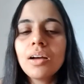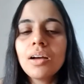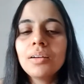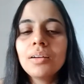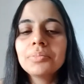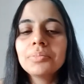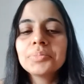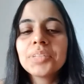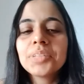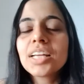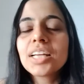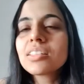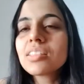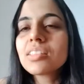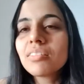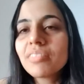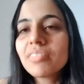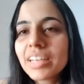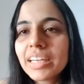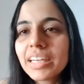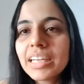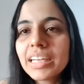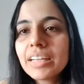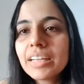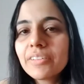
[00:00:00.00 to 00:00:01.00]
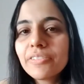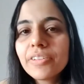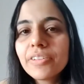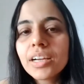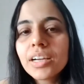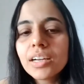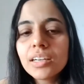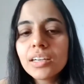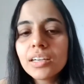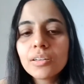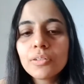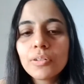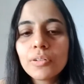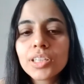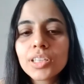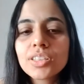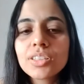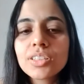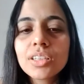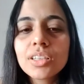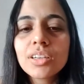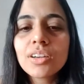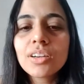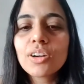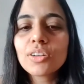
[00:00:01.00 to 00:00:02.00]
that's a very difficult
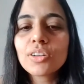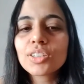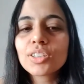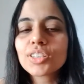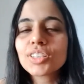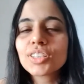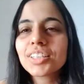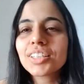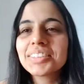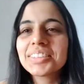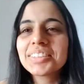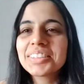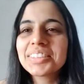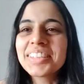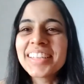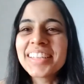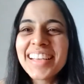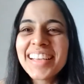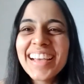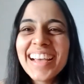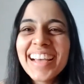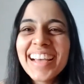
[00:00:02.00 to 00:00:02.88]
question, Dr. Sajjan.